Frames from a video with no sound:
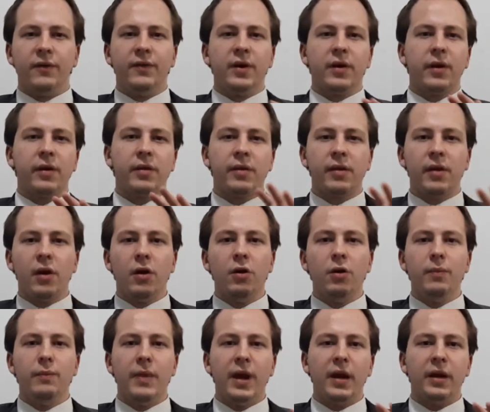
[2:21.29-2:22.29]
There are so
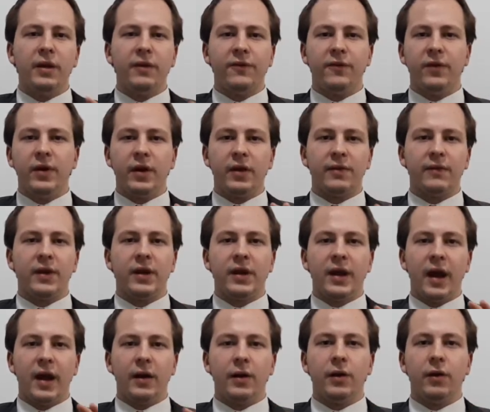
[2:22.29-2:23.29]
many things that
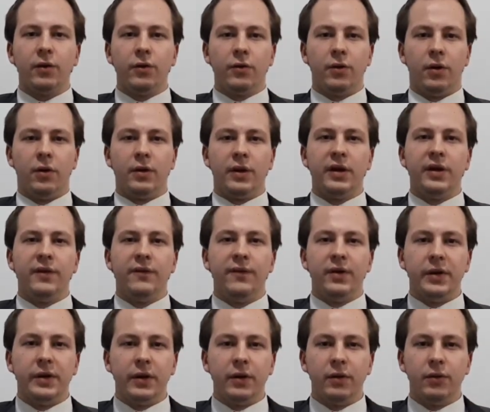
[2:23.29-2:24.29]
can go wrong in a
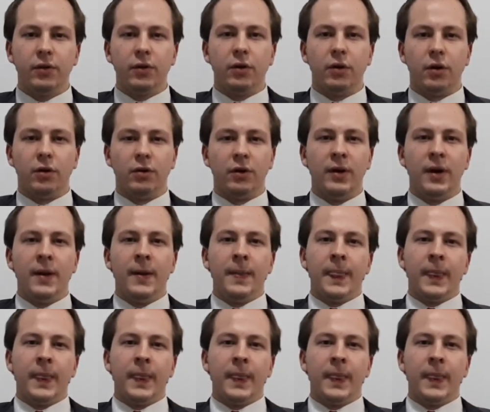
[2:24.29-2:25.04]
video call,